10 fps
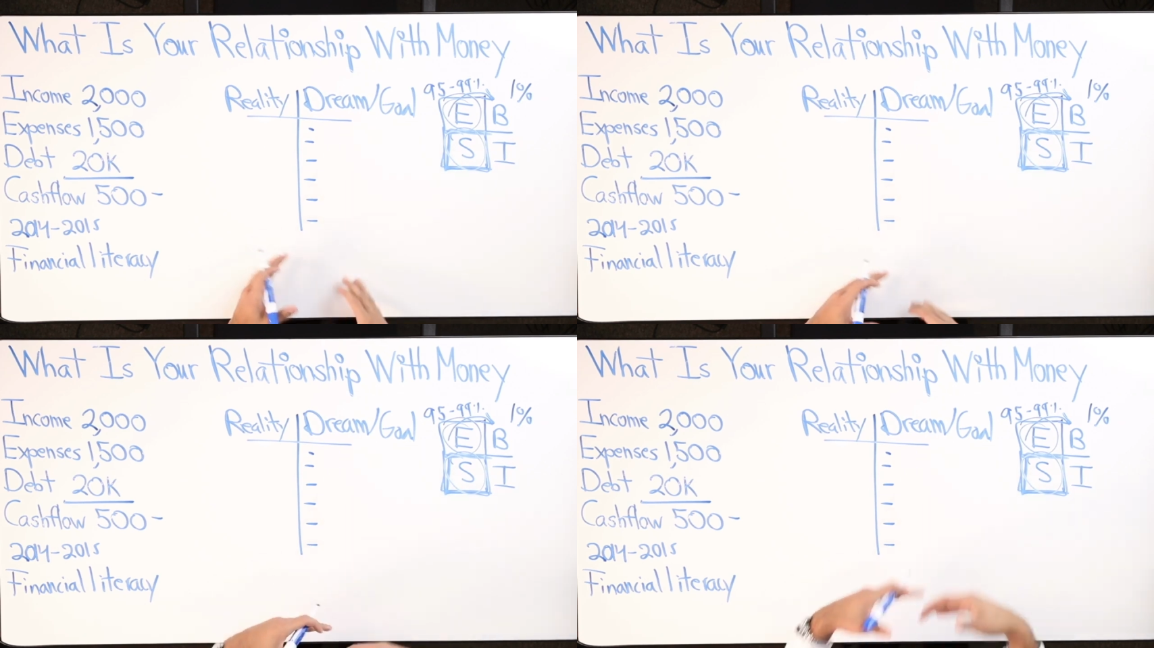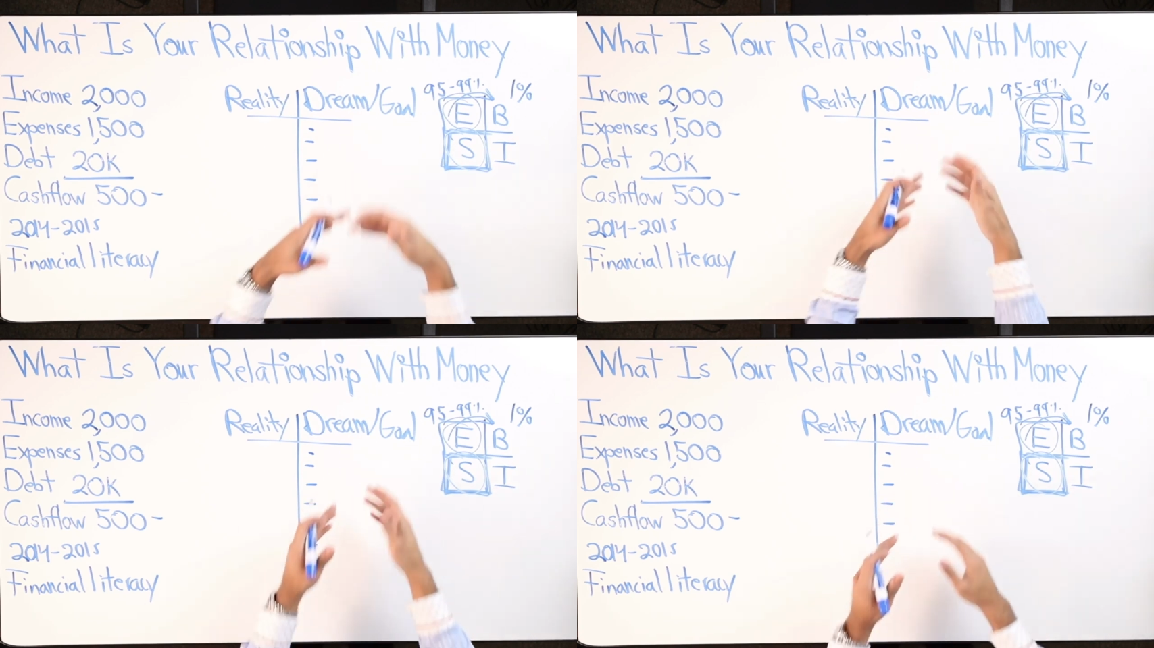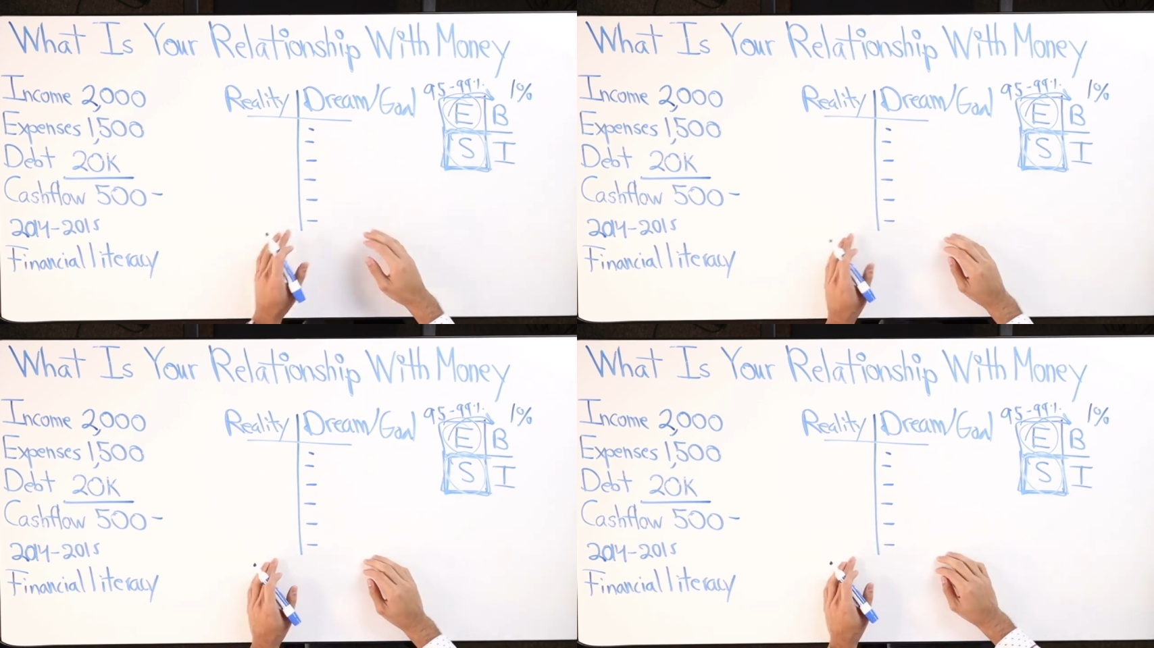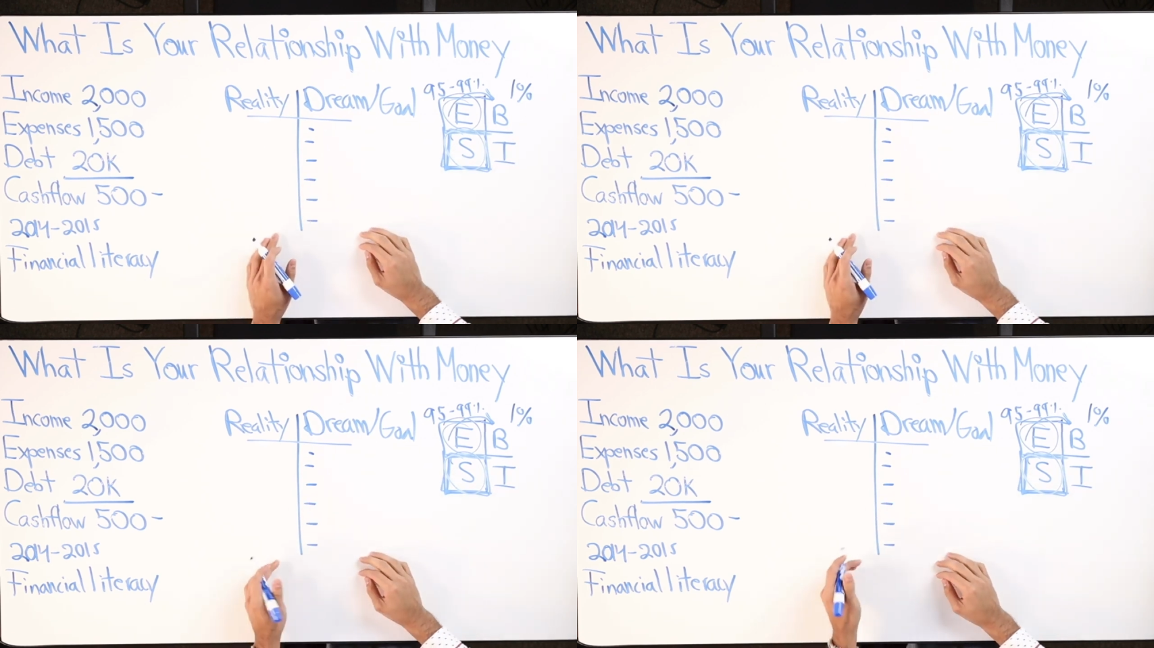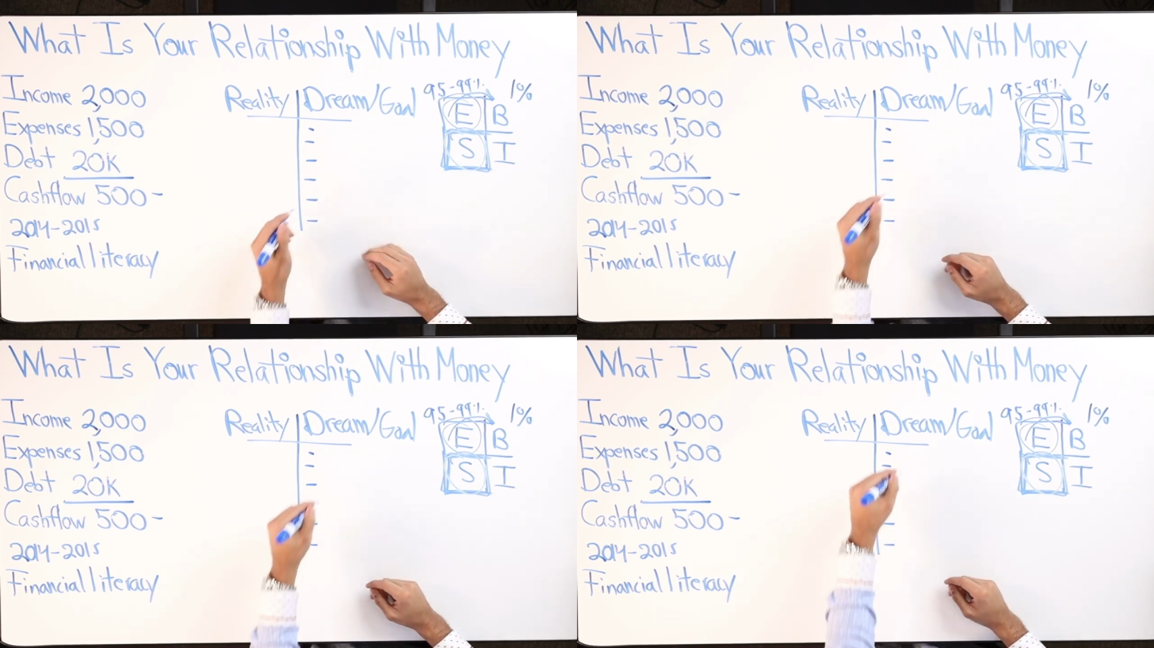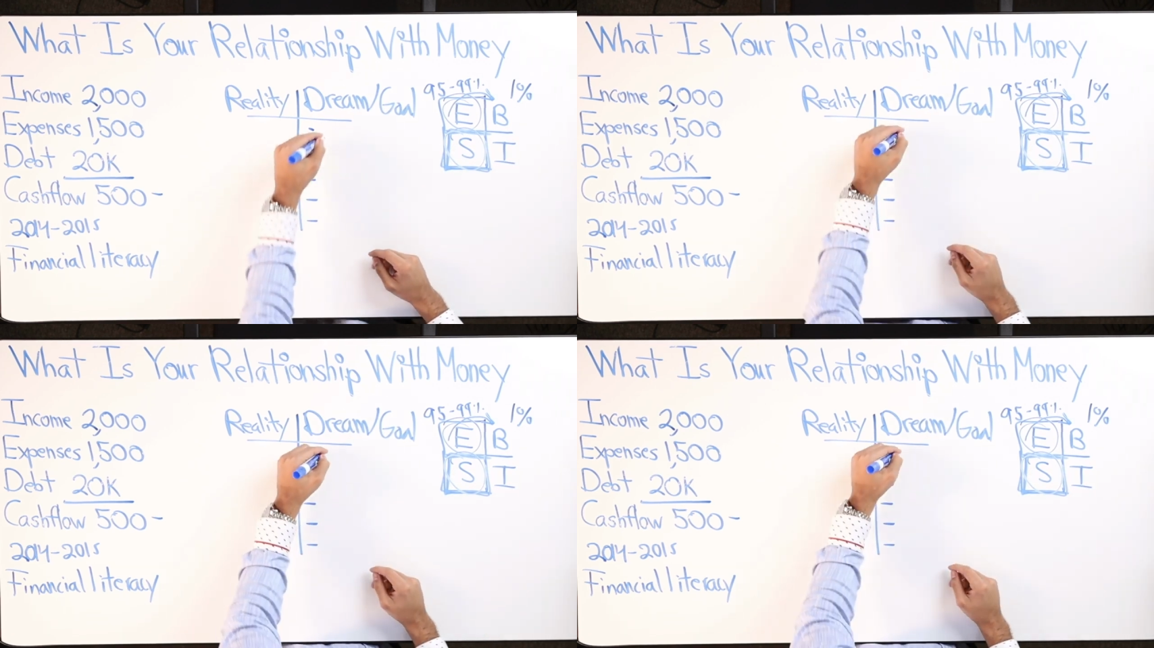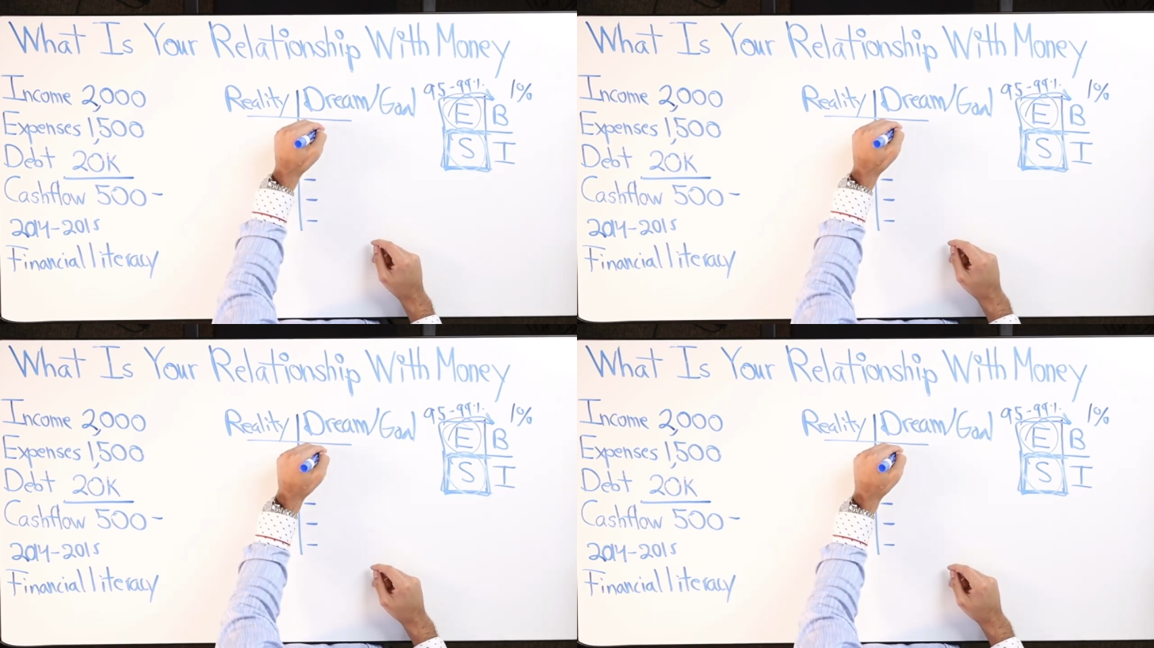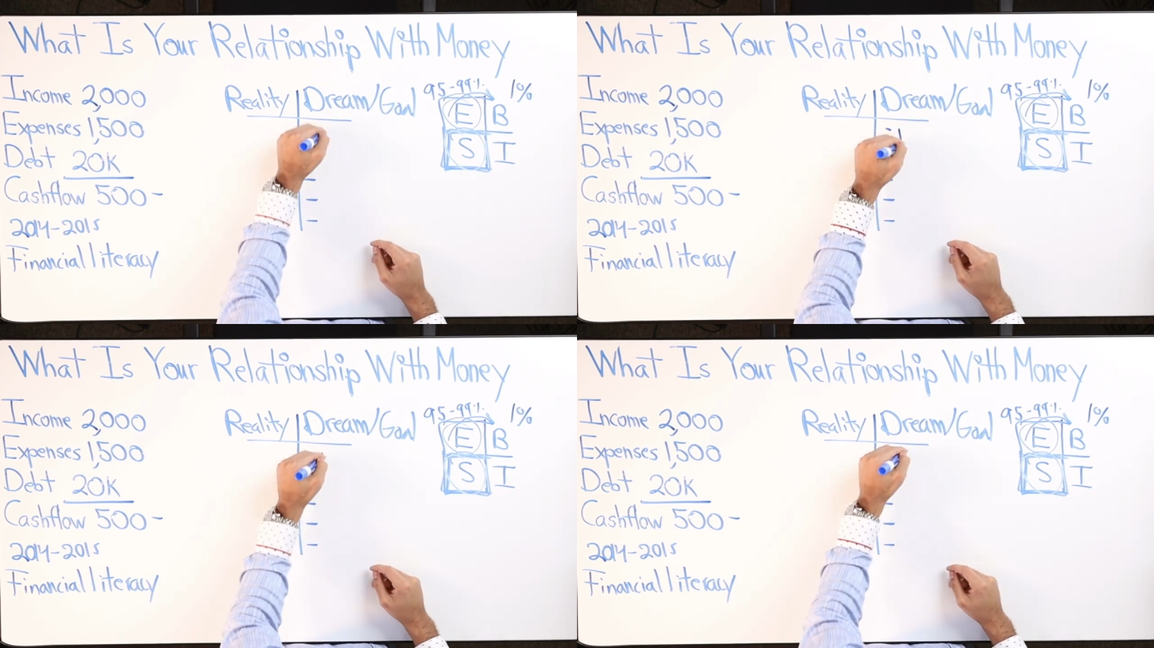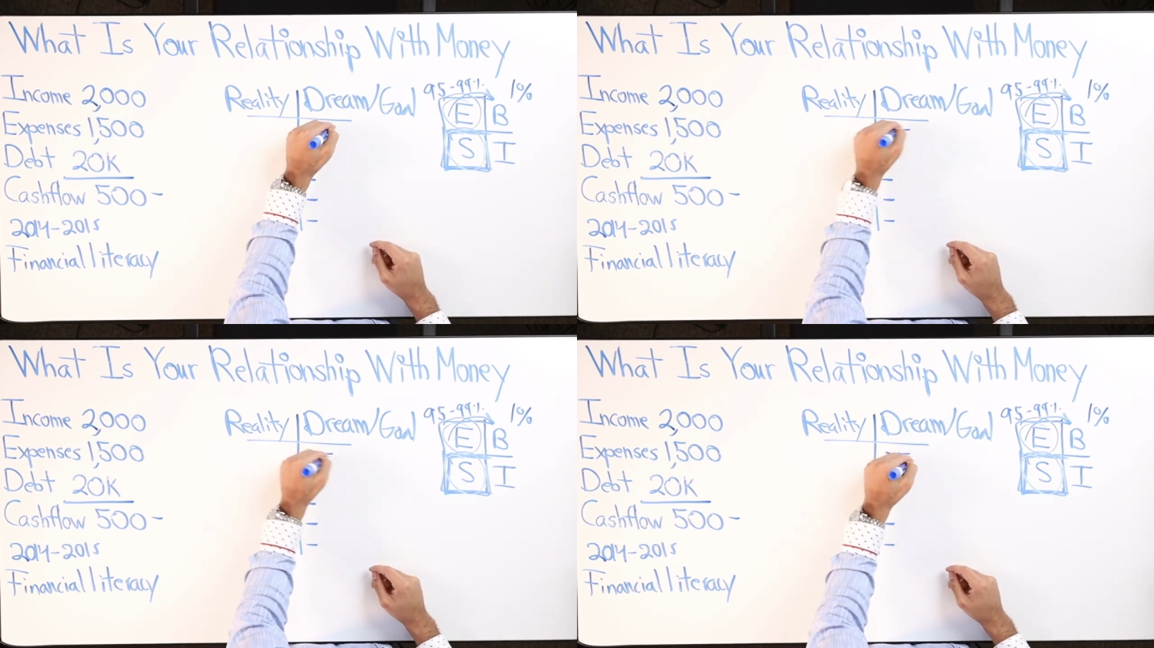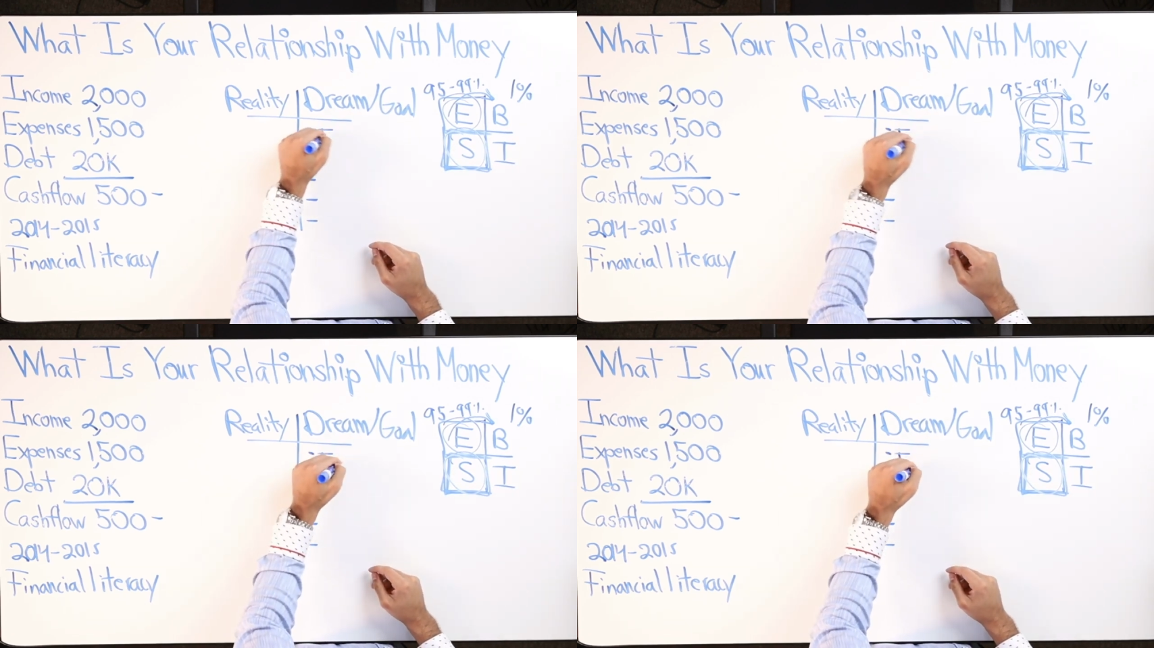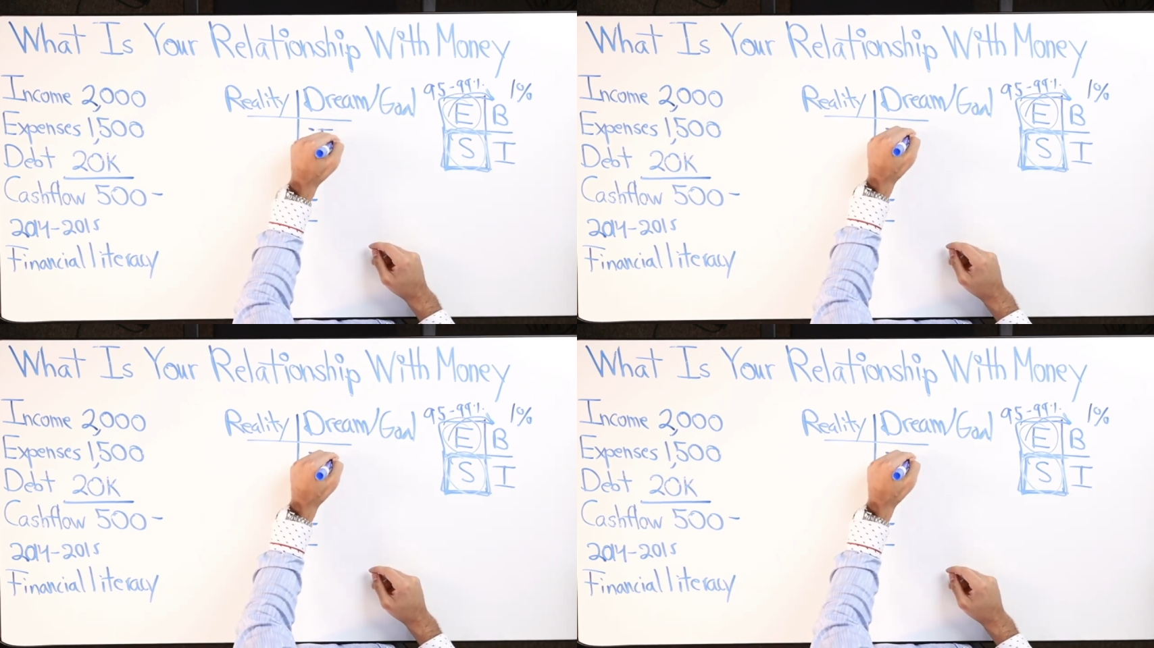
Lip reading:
No face is visible, so there are no lips to read.